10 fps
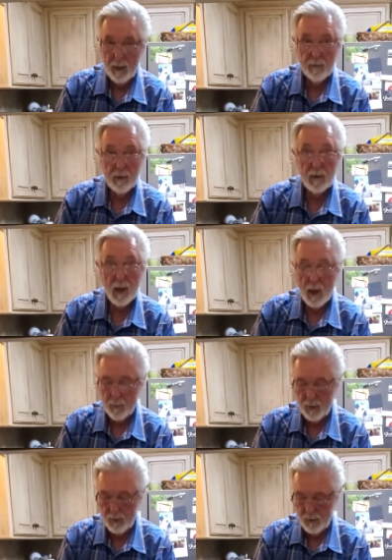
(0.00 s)
and the
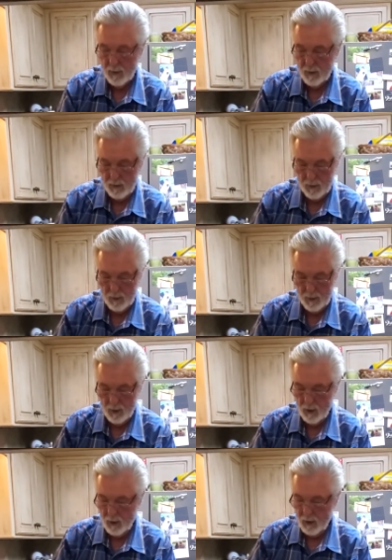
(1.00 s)
top.
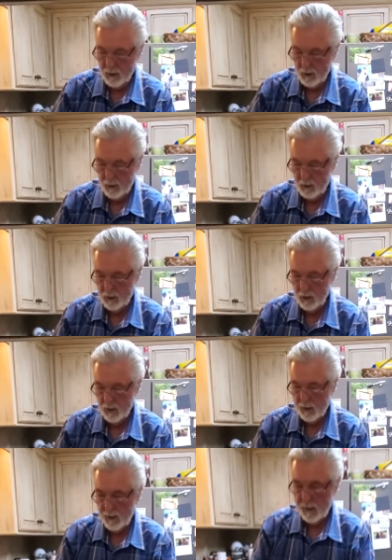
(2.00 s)
Can you get a shot of that,